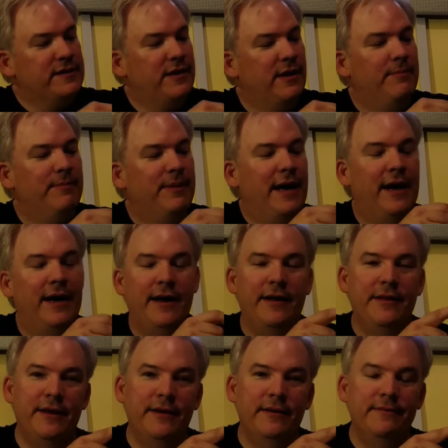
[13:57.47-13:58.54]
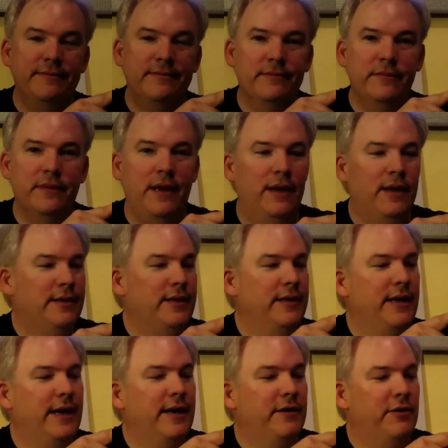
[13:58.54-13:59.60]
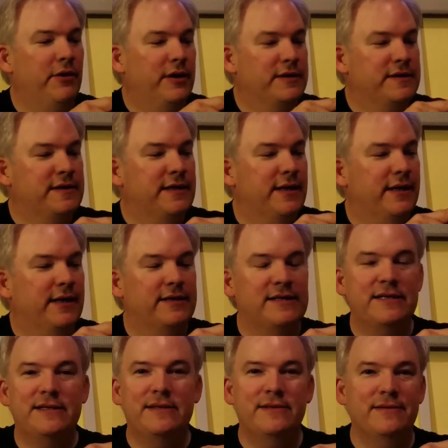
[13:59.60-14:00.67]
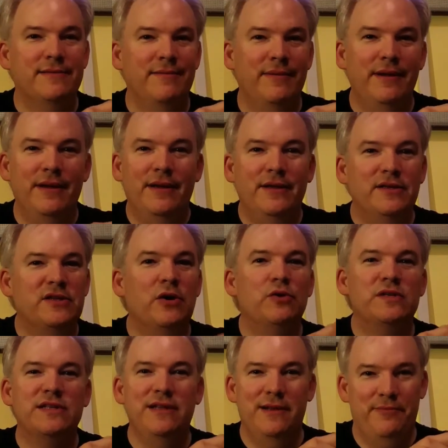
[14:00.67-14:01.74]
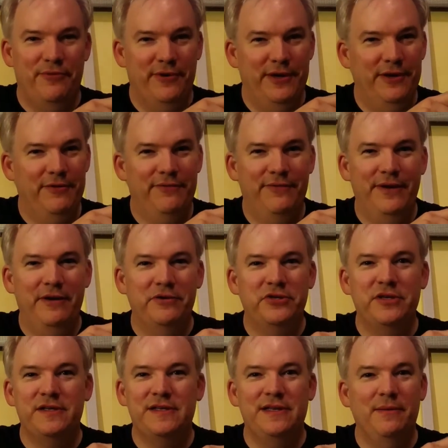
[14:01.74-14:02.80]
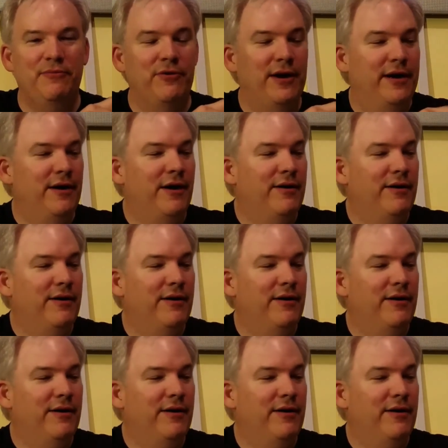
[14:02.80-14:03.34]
thumb pad on the analog stick. It's so slippery. Your fingers just slip right